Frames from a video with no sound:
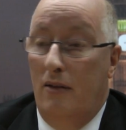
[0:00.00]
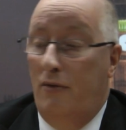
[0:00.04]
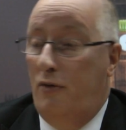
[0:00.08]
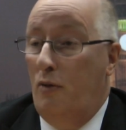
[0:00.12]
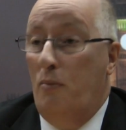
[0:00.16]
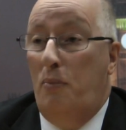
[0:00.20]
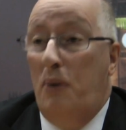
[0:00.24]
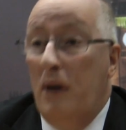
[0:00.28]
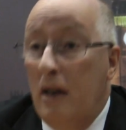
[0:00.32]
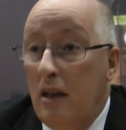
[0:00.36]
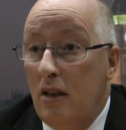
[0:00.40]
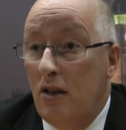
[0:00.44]

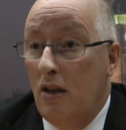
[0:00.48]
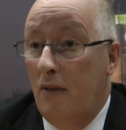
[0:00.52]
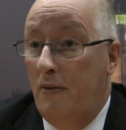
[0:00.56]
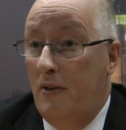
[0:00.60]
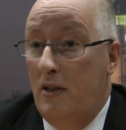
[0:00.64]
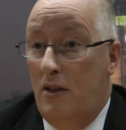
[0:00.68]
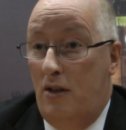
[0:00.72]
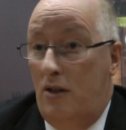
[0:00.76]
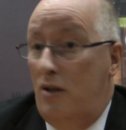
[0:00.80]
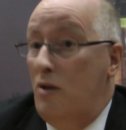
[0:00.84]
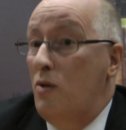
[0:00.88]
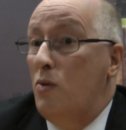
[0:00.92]
from police
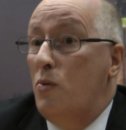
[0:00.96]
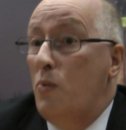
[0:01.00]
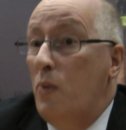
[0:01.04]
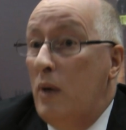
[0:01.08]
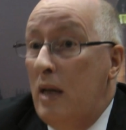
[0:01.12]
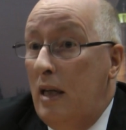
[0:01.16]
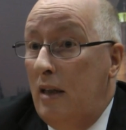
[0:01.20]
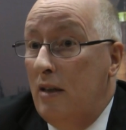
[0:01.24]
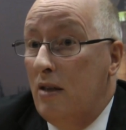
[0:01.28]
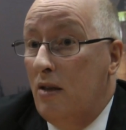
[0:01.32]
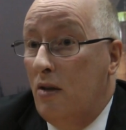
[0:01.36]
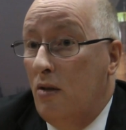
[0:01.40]
officers as
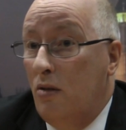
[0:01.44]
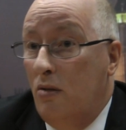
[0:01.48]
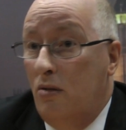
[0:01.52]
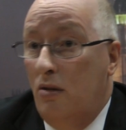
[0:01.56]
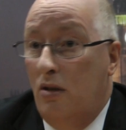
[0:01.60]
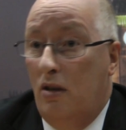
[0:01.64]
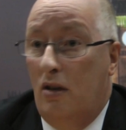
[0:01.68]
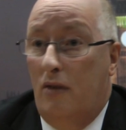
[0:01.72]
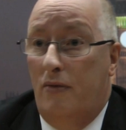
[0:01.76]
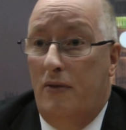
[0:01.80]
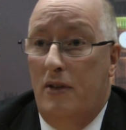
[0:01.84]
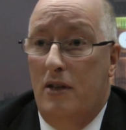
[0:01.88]
well as
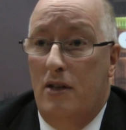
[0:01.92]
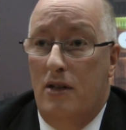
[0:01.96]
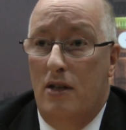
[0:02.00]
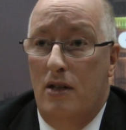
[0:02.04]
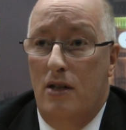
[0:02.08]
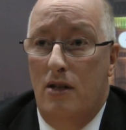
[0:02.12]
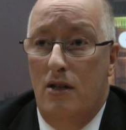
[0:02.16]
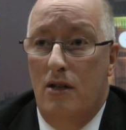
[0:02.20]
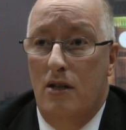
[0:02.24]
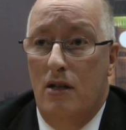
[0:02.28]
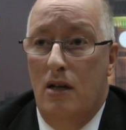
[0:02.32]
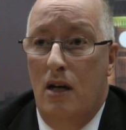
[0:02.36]
court
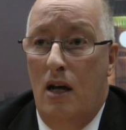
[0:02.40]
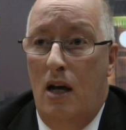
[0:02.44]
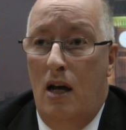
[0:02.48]
officers.